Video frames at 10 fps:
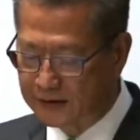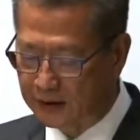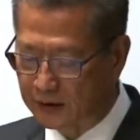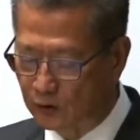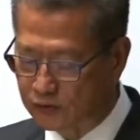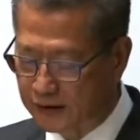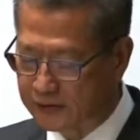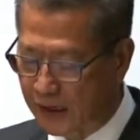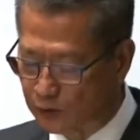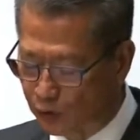billion
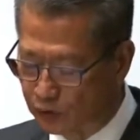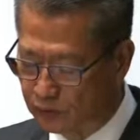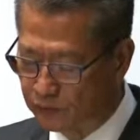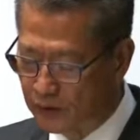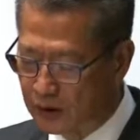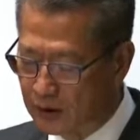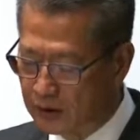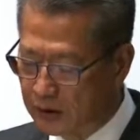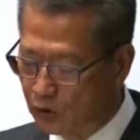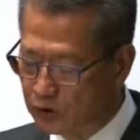within the next
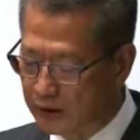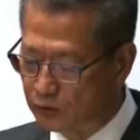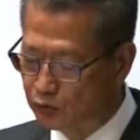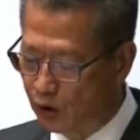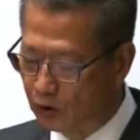five years,